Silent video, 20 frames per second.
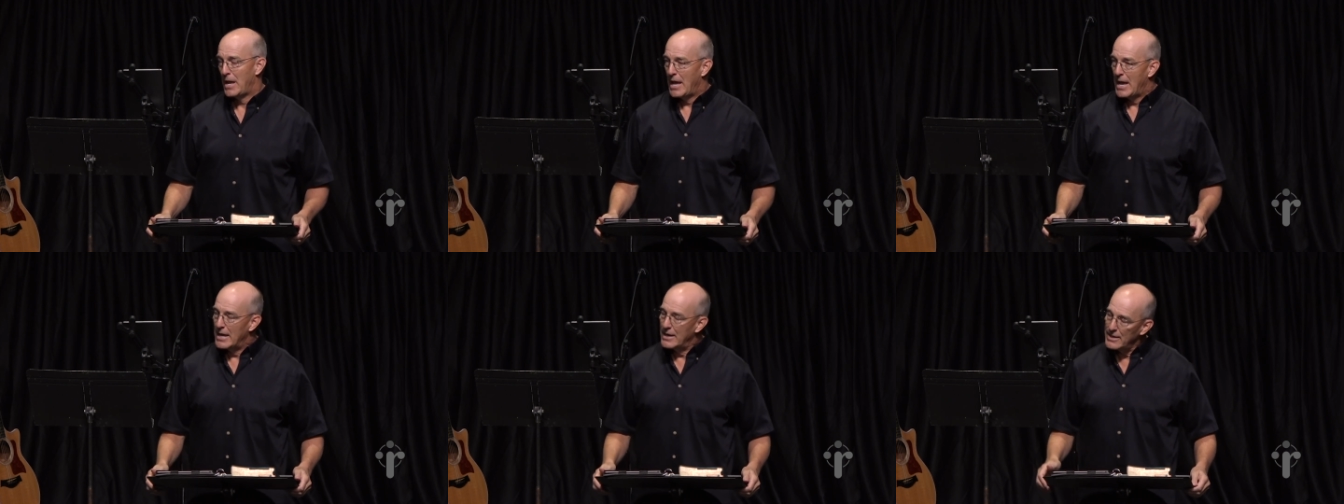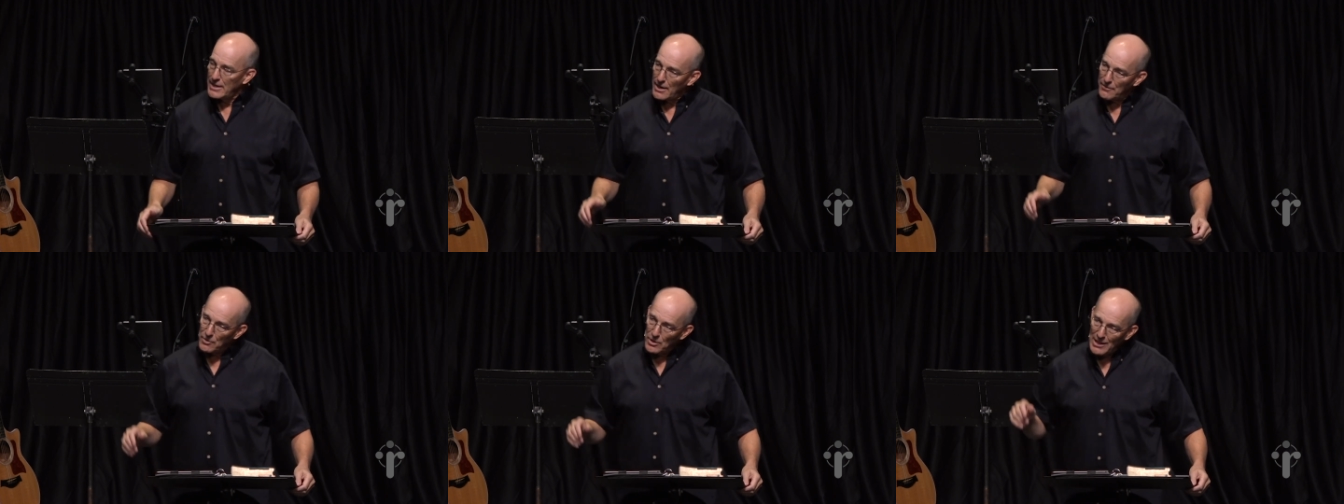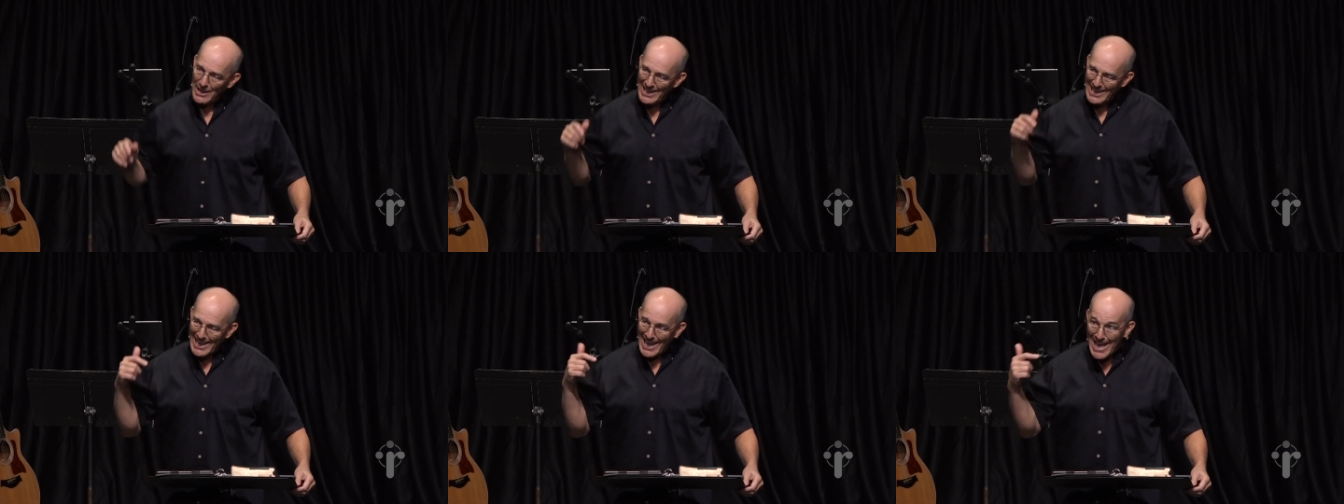And never
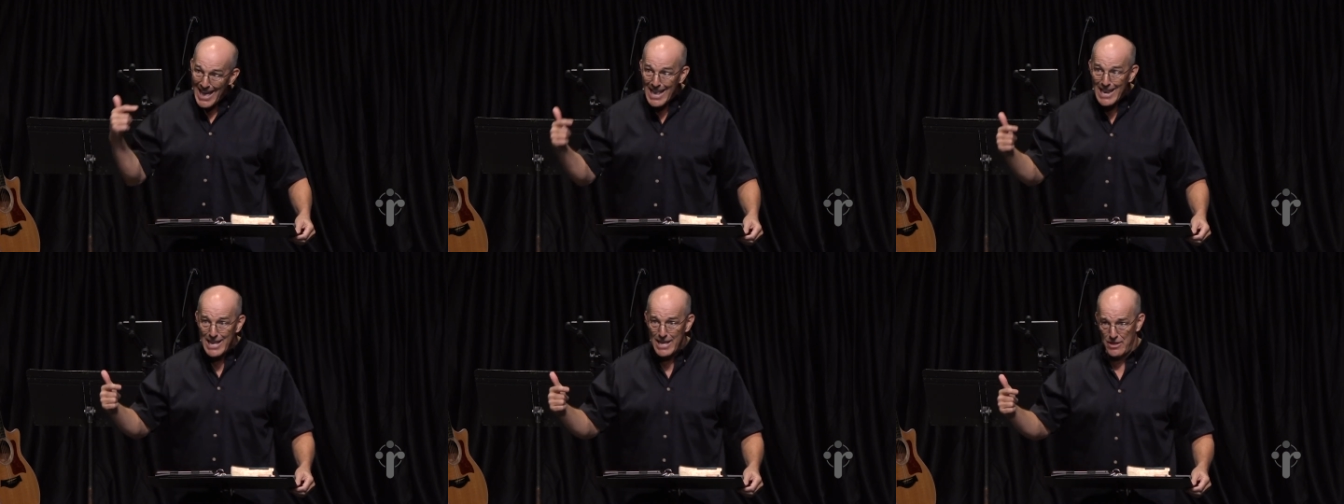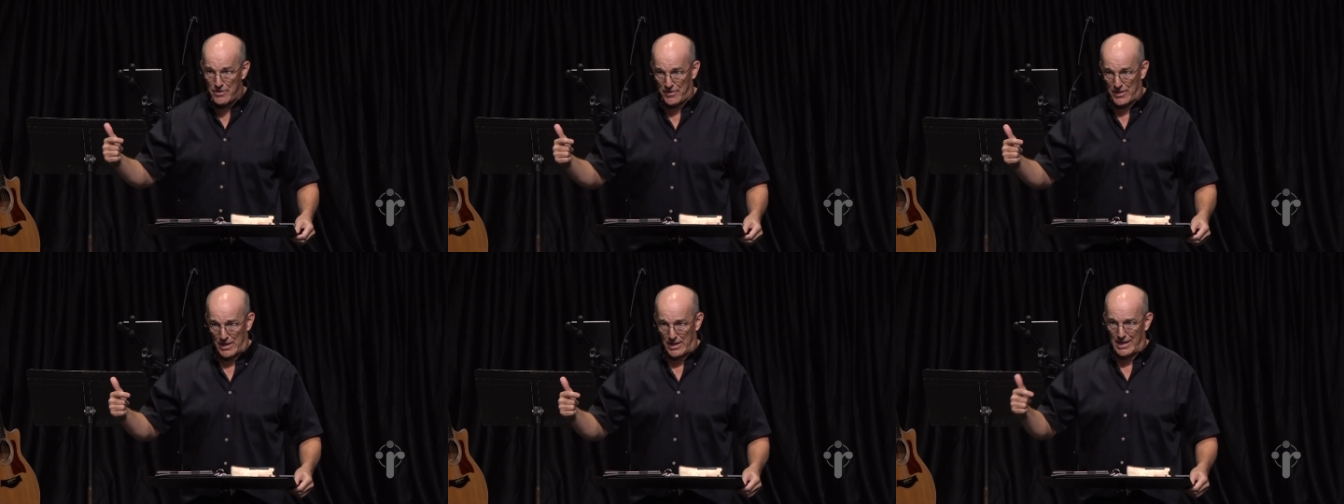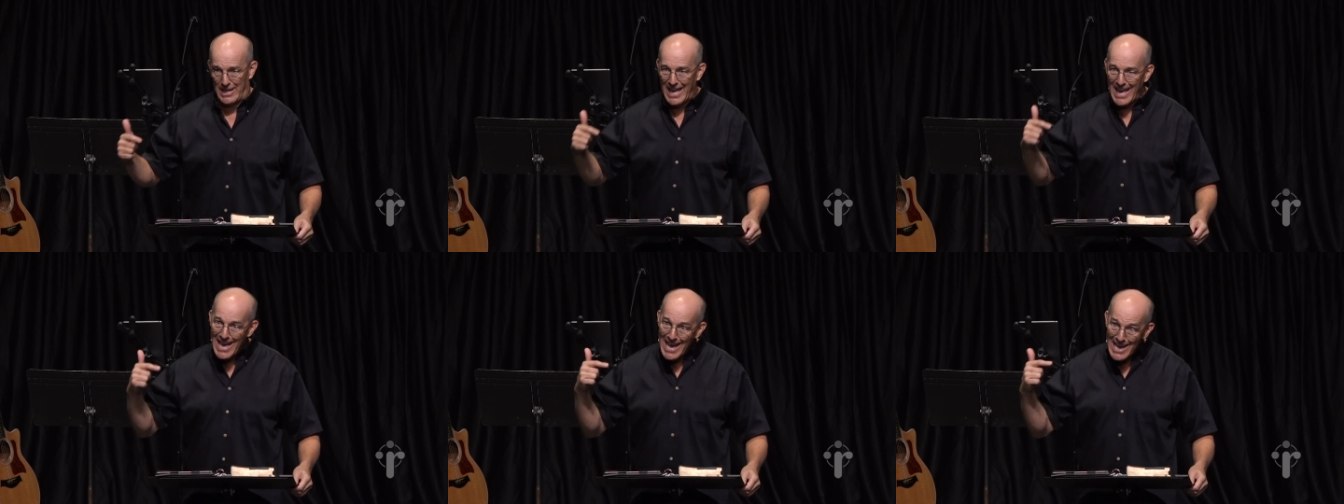let
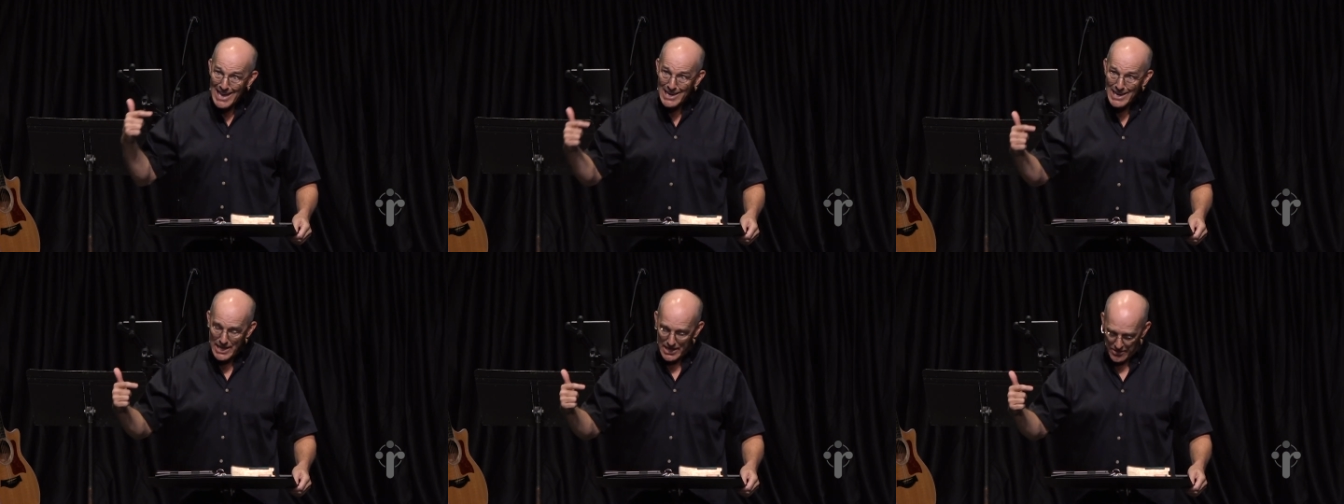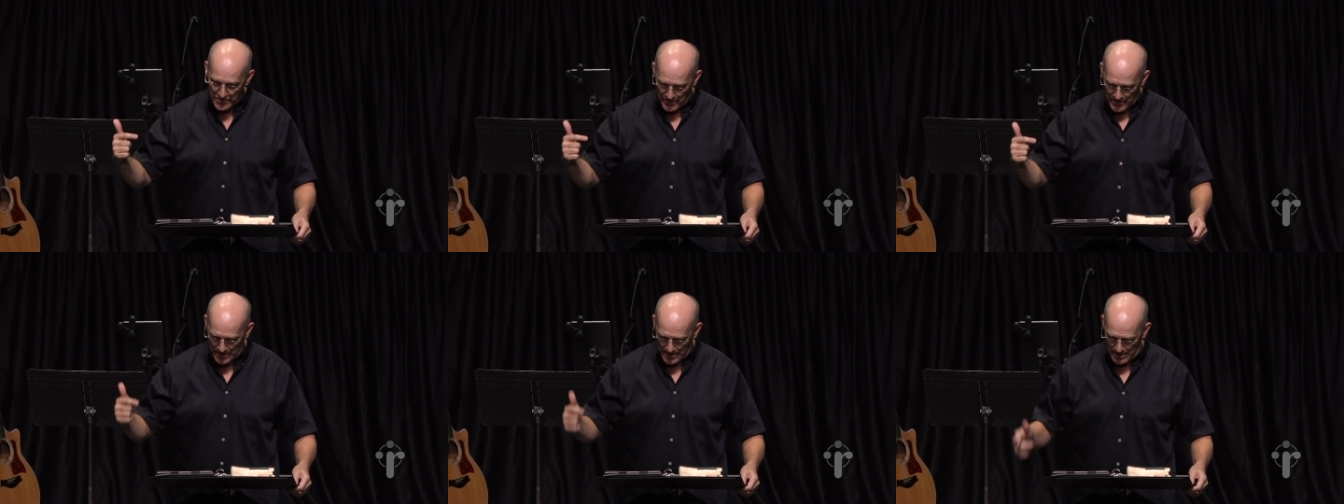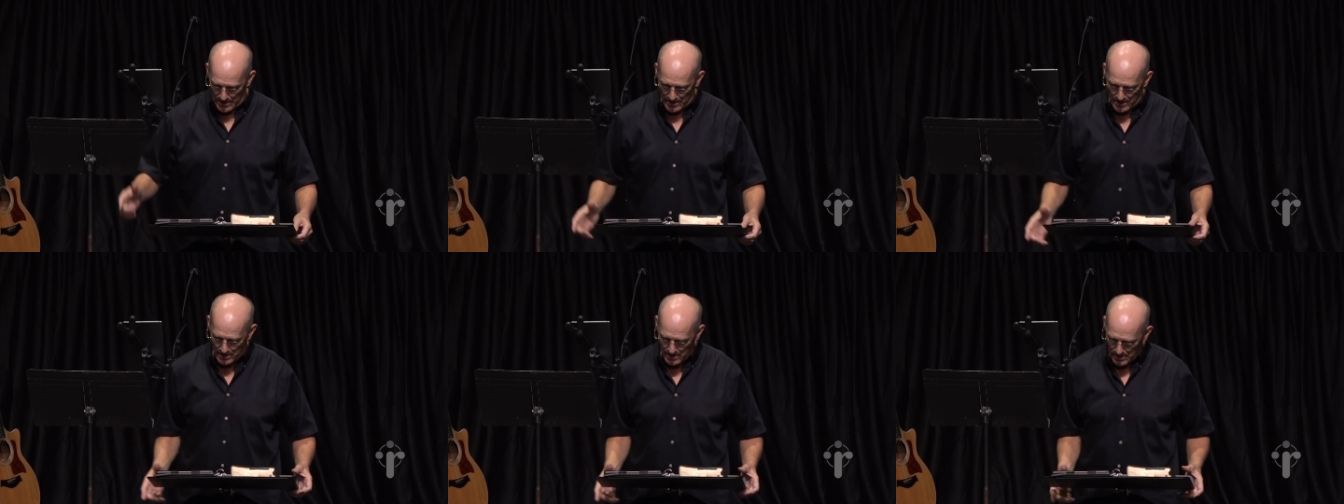anything,
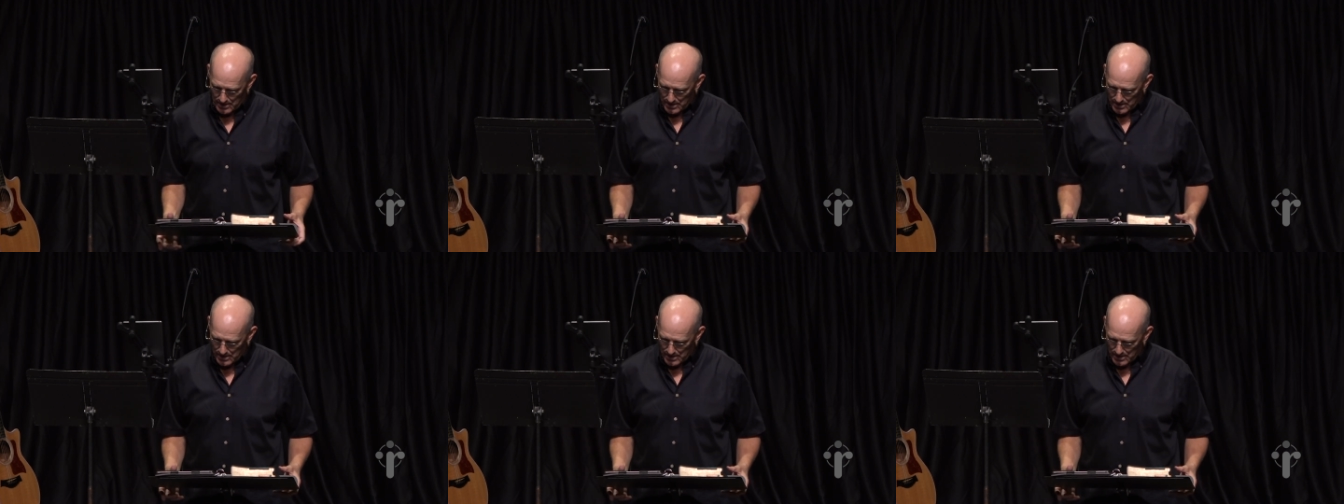anything